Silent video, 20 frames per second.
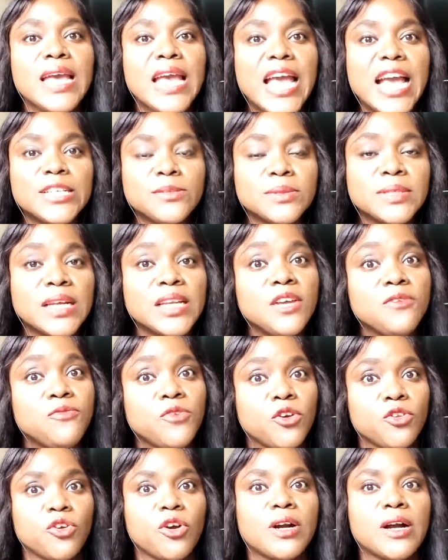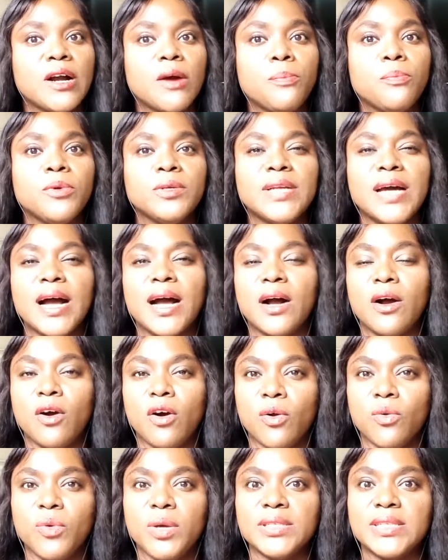especially if you're that couple that
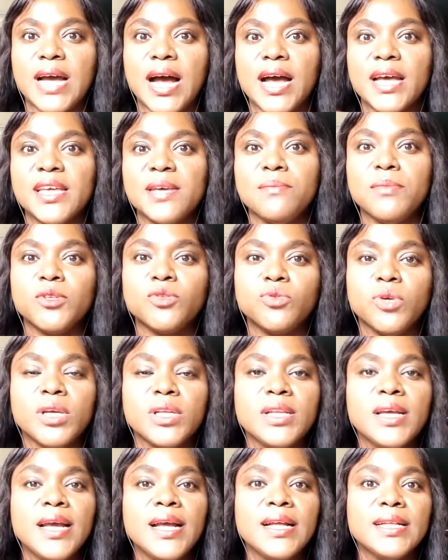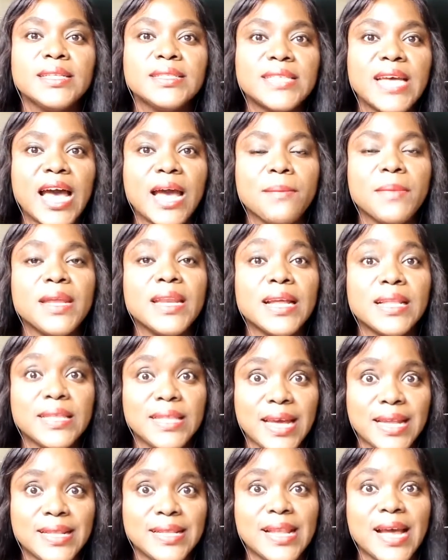always are in between timing and
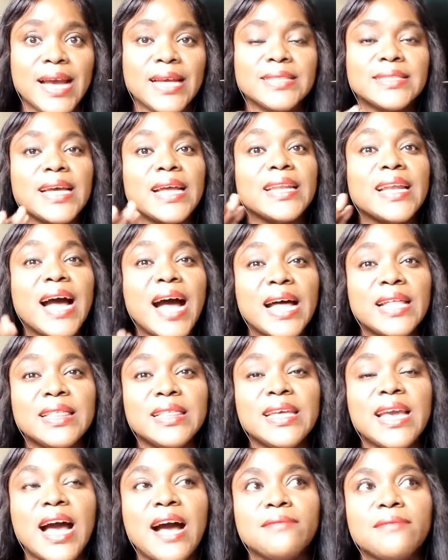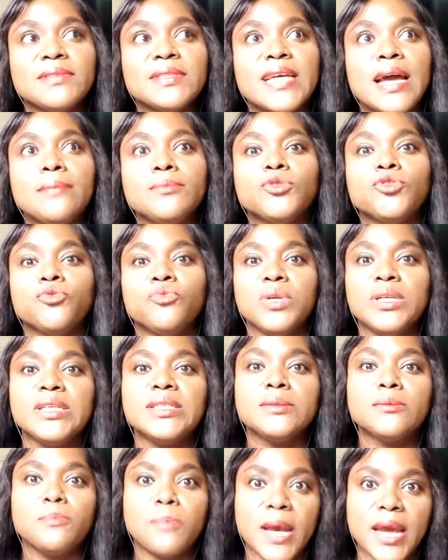deadlines and hardly have time to really
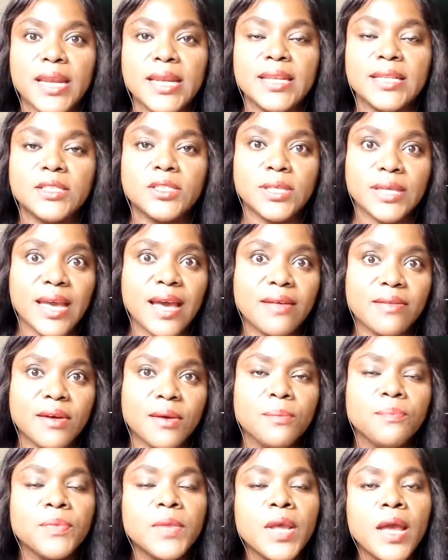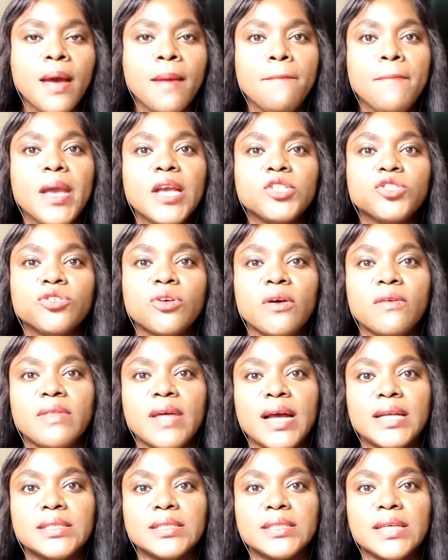spend together make sure
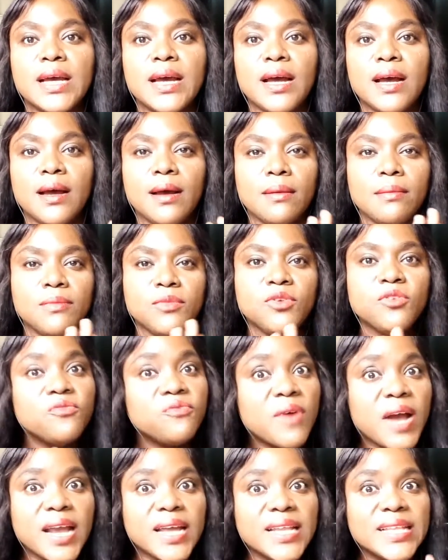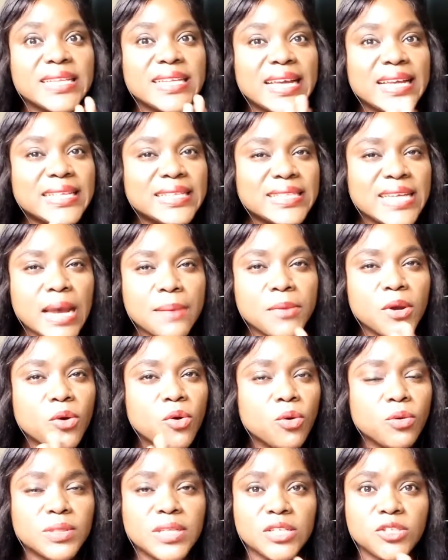that um, you find a time the
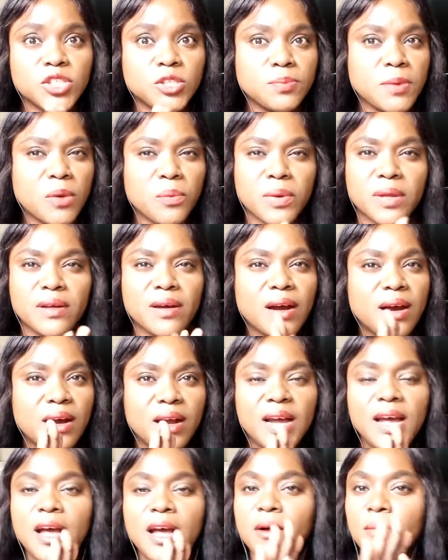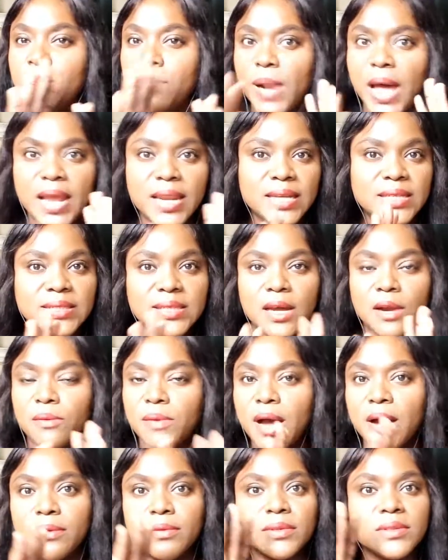whole day to spend with her plan it
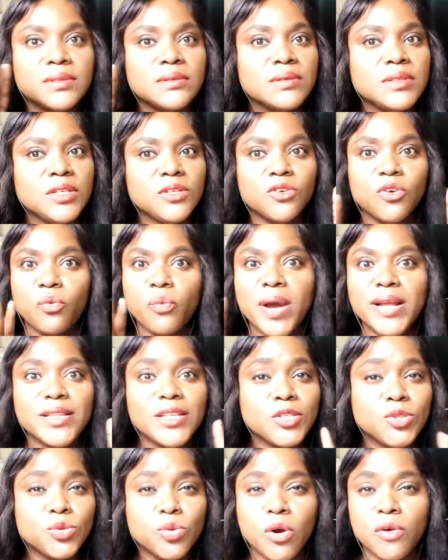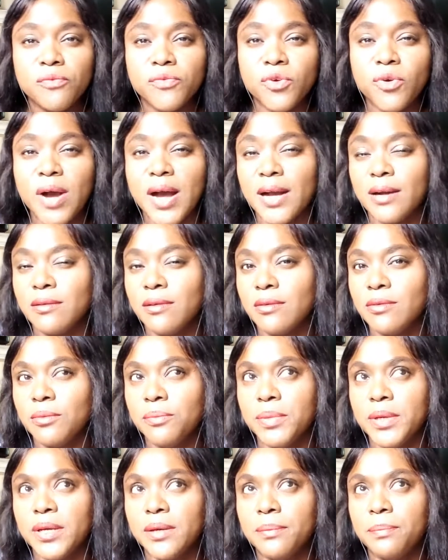around you know when the two of you are going to
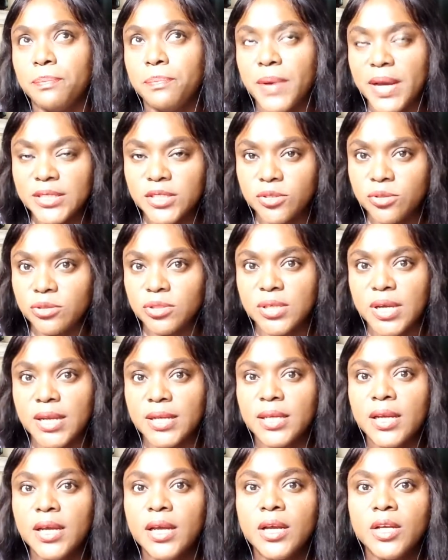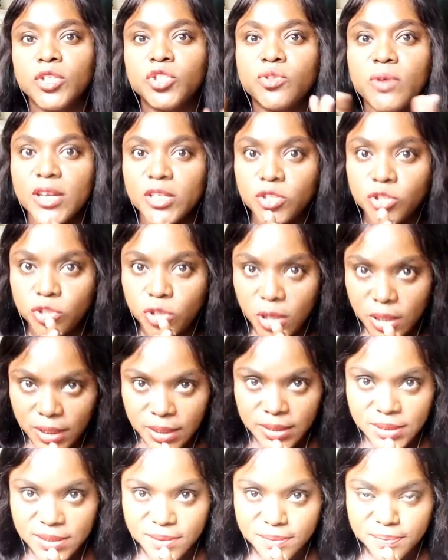be best suited to enjoy
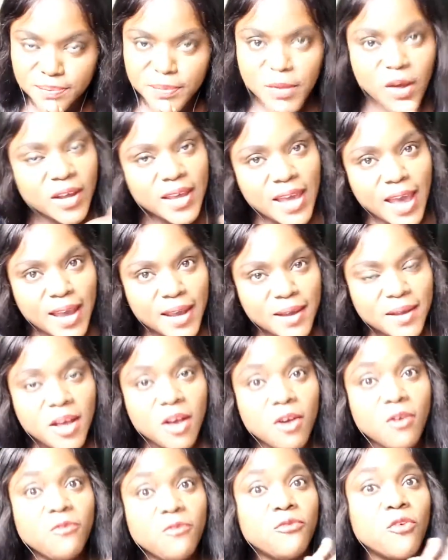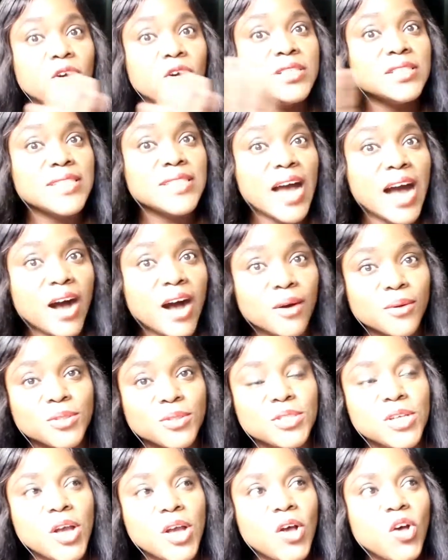it. Okay, phones
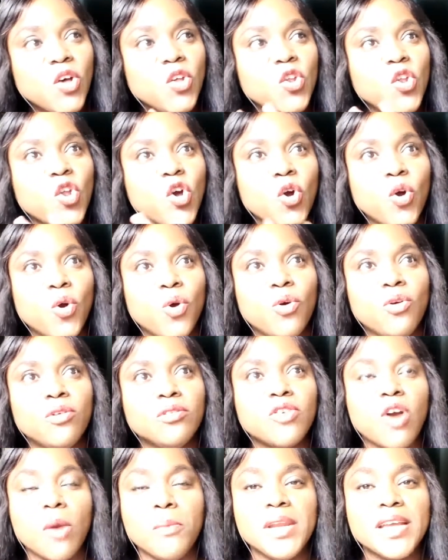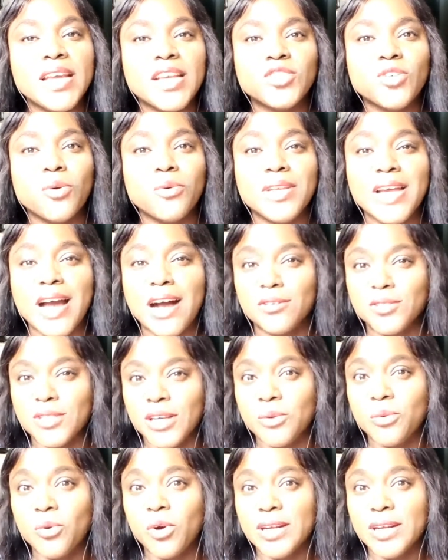out, no communication with the
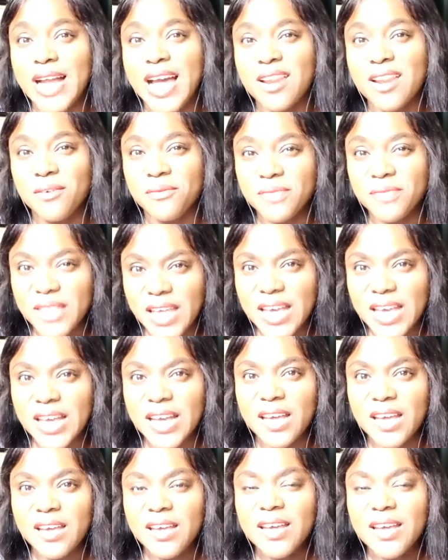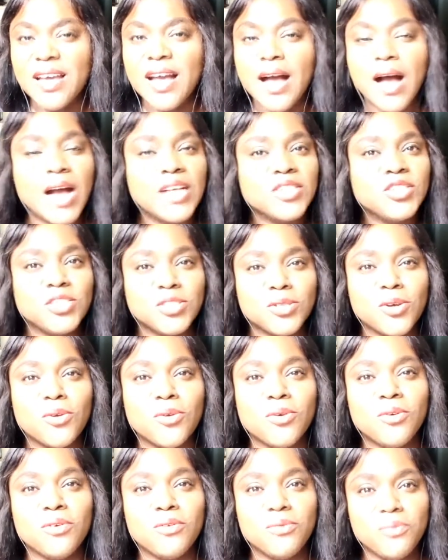outside world kind of thing, and she's
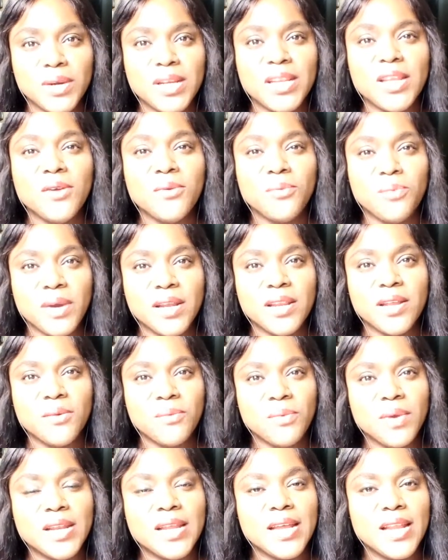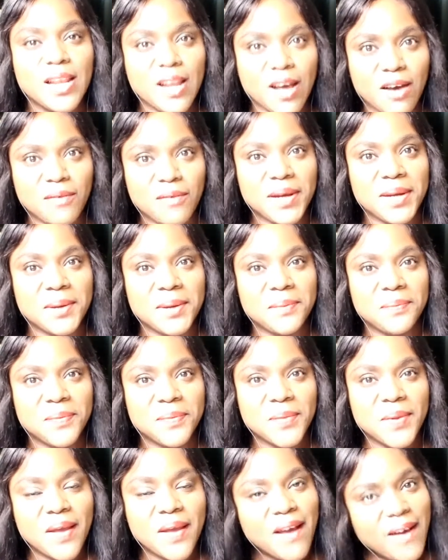gonna really, really, really love it.
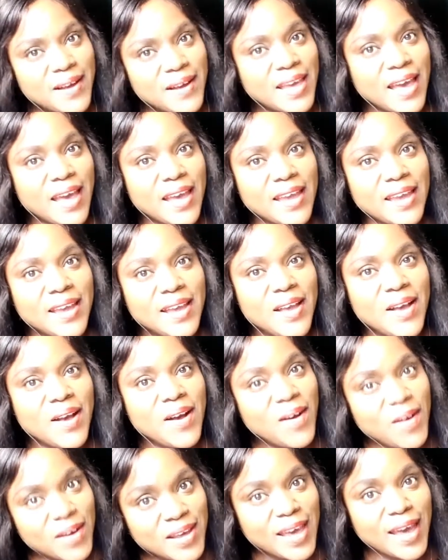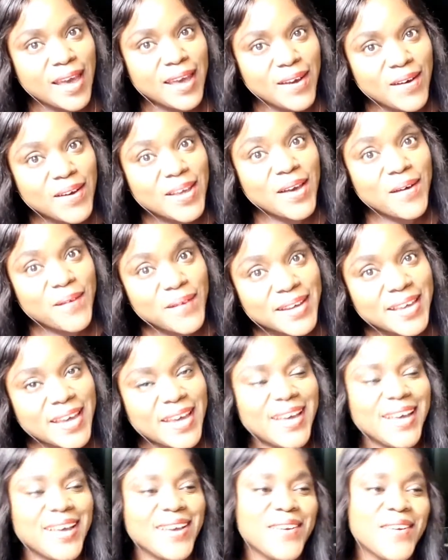Okay, okay, okay,
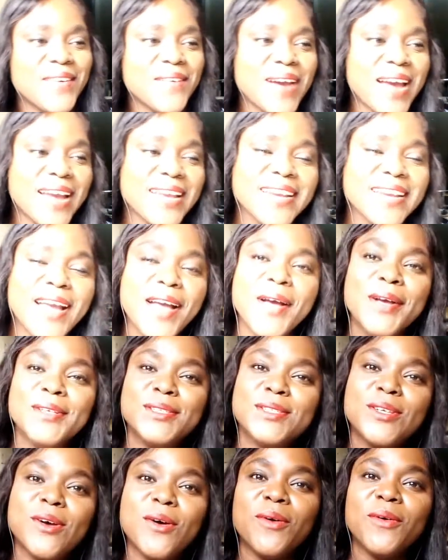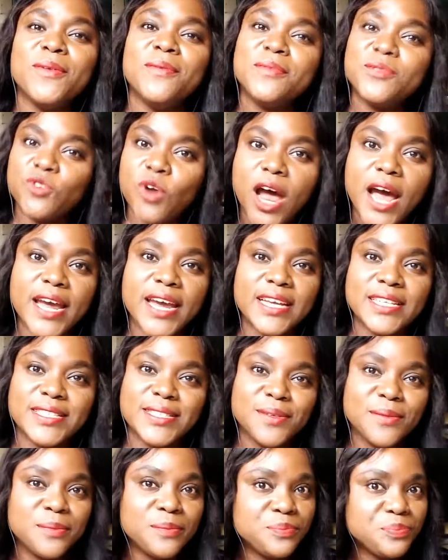okay, all right. So try
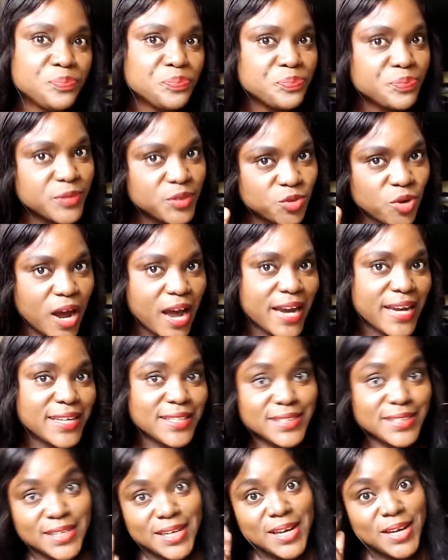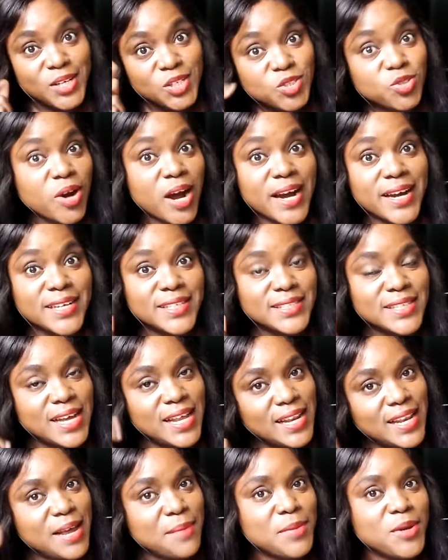it, try it, try it,
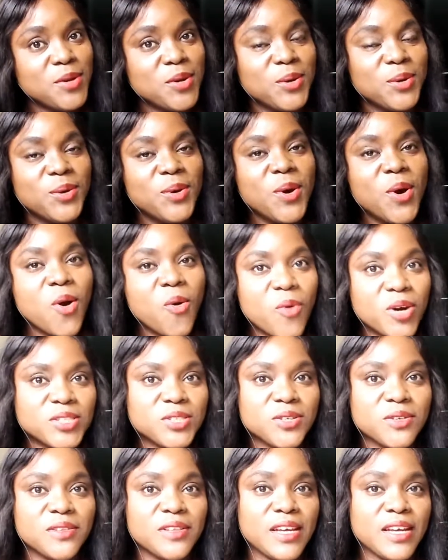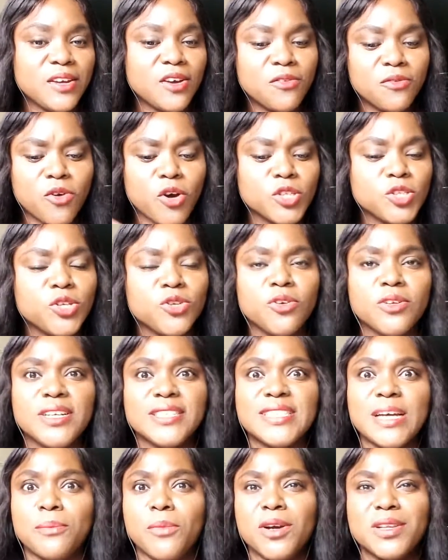and let me know what you think. Of course, you know
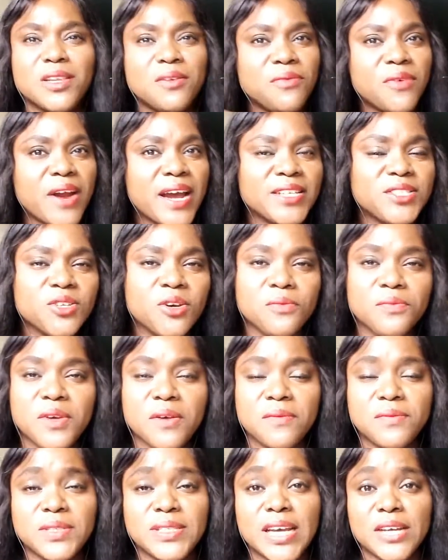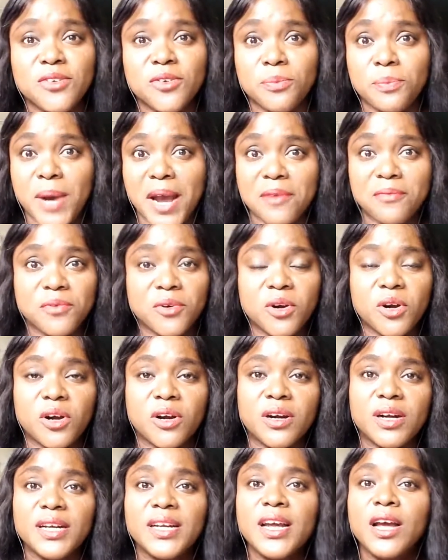that among the variety of gifts that you buy for
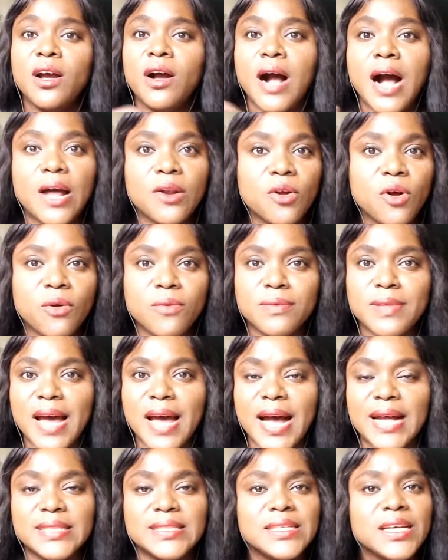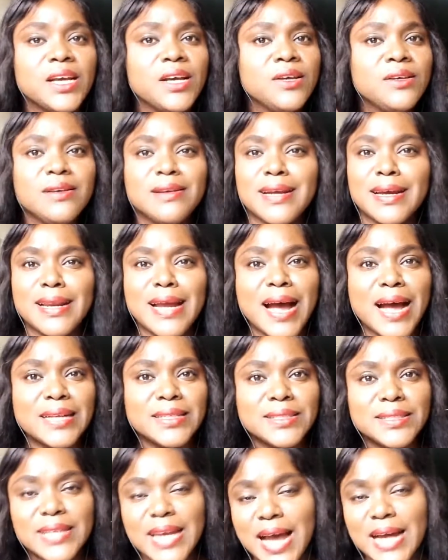her and all that, you can
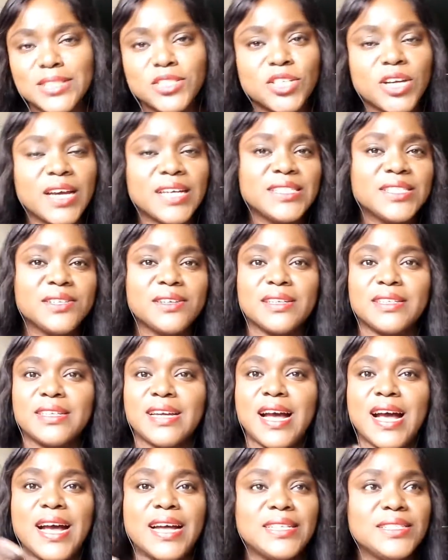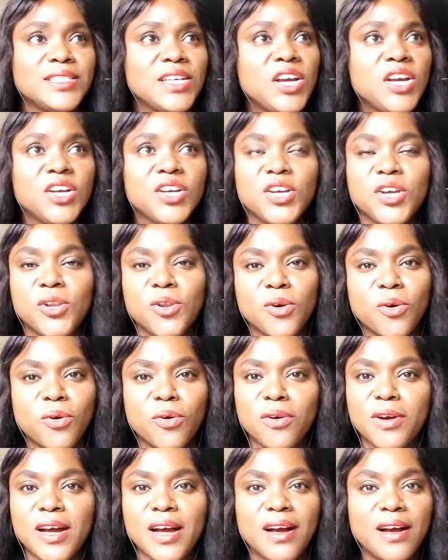add gadgets, you can add, you
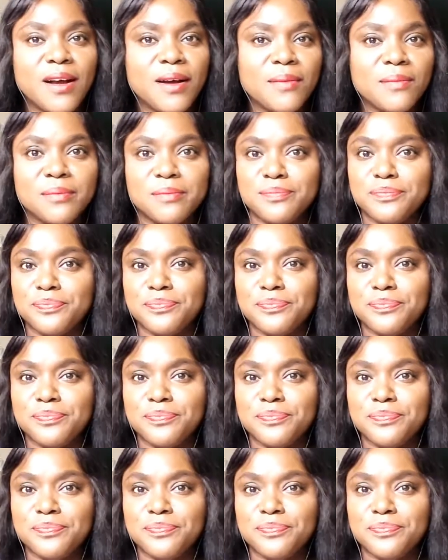know, um,